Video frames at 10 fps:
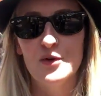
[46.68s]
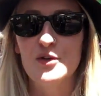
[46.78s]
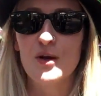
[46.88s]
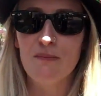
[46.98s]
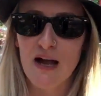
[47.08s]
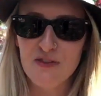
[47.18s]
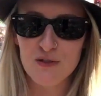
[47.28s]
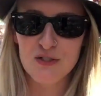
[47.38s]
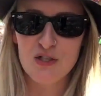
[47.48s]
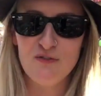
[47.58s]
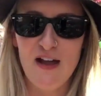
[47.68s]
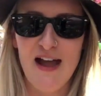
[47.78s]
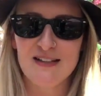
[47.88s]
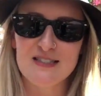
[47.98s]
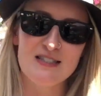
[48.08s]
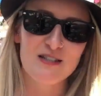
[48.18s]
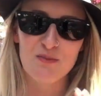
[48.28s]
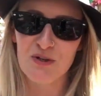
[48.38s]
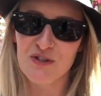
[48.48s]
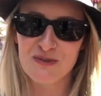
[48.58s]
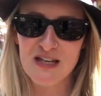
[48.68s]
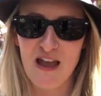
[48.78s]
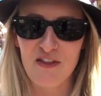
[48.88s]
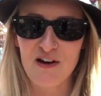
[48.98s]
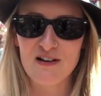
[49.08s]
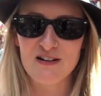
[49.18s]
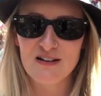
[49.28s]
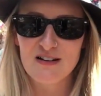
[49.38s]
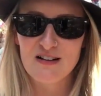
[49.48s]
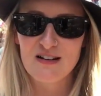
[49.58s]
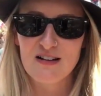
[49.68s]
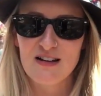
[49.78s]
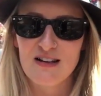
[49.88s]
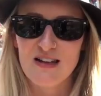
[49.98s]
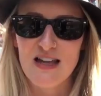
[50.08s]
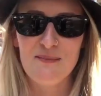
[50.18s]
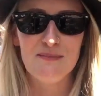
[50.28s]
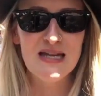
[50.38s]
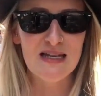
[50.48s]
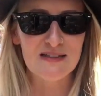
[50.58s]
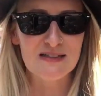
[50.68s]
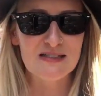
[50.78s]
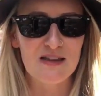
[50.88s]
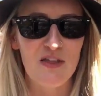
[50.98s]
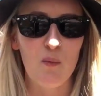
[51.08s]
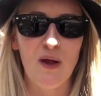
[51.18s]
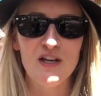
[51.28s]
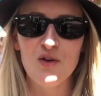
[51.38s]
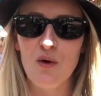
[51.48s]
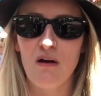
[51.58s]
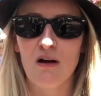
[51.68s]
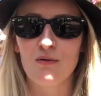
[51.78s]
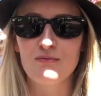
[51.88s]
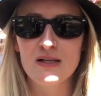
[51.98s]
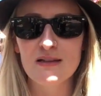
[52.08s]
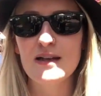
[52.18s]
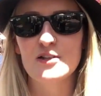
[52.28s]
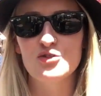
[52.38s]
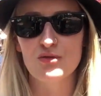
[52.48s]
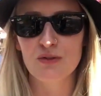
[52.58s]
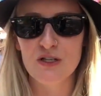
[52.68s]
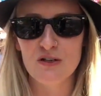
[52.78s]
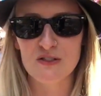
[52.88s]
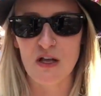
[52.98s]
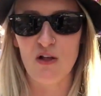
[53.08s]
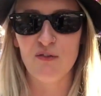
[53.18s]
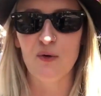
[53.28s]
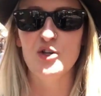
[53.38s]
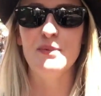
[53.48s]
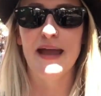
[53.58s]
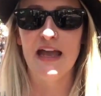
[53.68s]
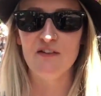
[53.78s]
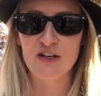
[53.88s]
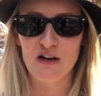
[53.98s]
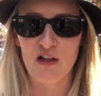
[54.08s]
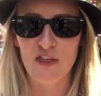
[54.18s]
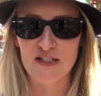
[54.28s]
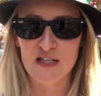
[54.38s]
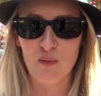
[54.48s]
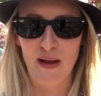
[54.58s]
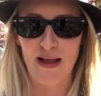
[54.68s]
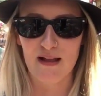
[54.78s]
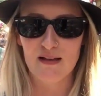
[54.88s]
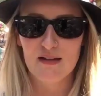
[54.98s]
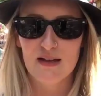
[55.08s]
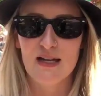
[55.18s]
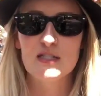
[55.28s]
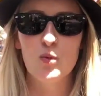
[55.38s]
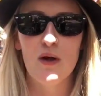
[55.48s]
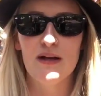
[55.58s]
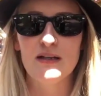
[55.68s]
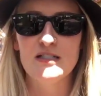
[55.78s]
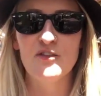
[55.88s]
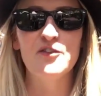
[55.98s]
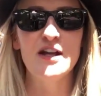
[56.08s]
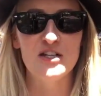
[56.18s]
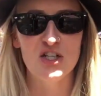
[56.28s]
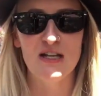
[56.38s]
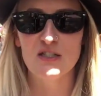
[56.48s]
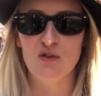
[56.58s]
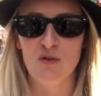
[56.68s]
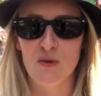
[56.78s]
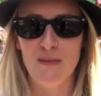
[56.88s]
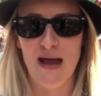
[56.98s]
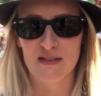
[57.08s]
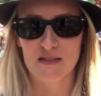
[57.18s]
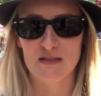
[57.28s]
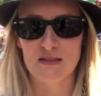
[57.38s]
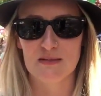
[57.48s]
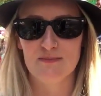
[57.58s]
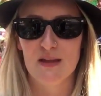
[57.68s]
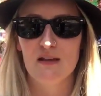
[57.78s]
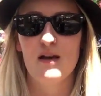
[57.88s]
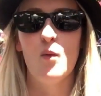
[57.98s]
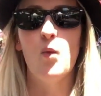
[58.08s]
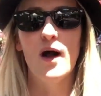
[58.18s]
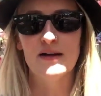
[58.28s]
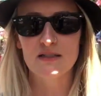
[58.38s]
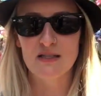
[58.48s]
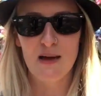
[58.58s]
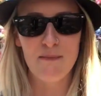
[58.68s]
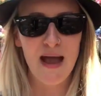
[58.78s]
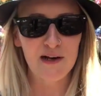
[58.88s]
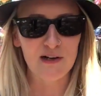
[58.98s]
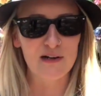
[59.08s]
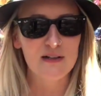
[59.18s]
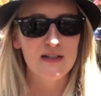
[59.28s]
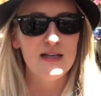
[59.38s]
When you combine those two facts, put them together, it means that when you are really and truly yourself, when you behave in an authentic way, it's what differentiates you from the masses. Why does that matter?